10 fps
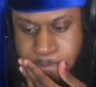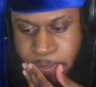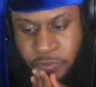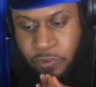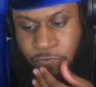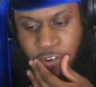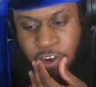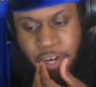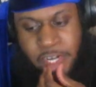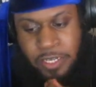So
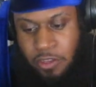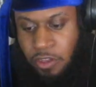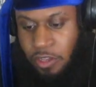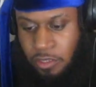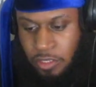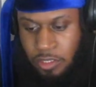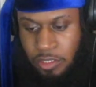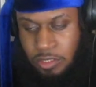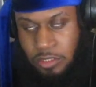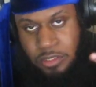far,
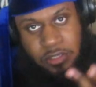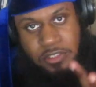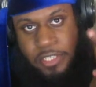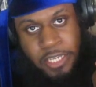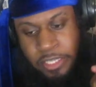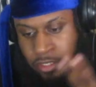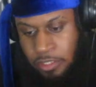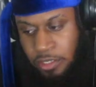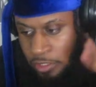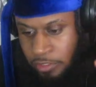second
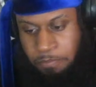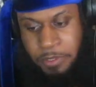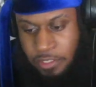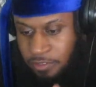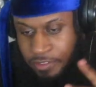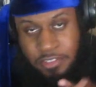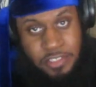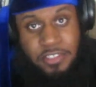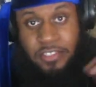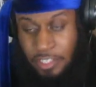is Beast.
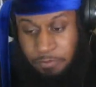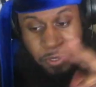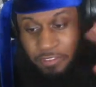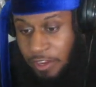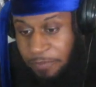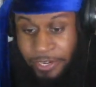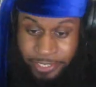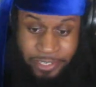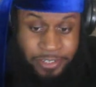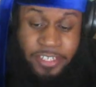That's my top right
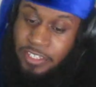now.